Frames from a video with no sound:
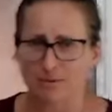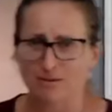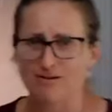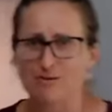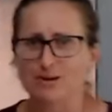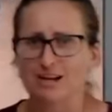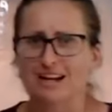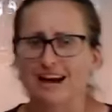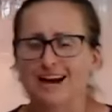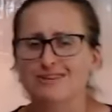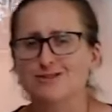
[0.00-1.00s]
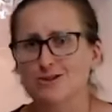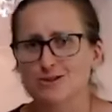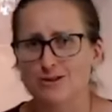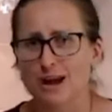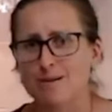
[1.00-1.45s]
We've put in 100
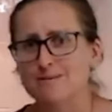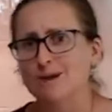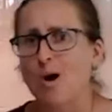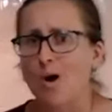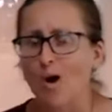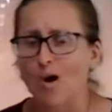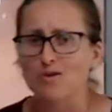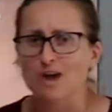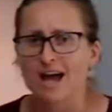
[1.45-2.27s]
grams of